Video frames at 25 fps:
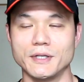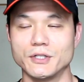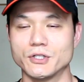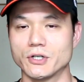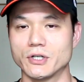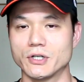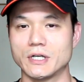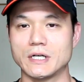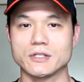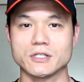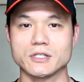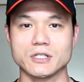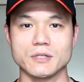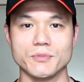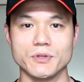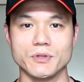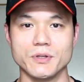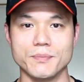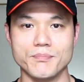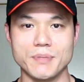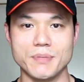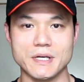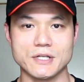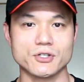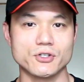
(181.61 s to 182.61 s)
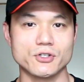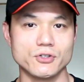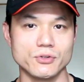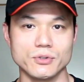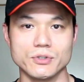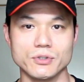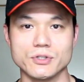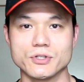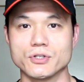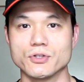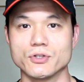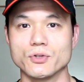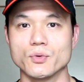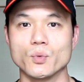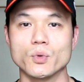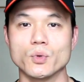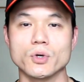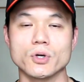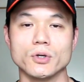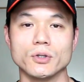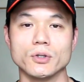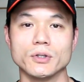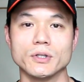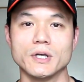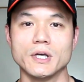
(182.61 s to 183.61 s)
They turn out some of the best students in the
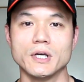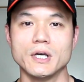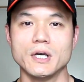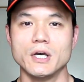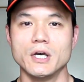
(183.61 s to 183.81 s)
world.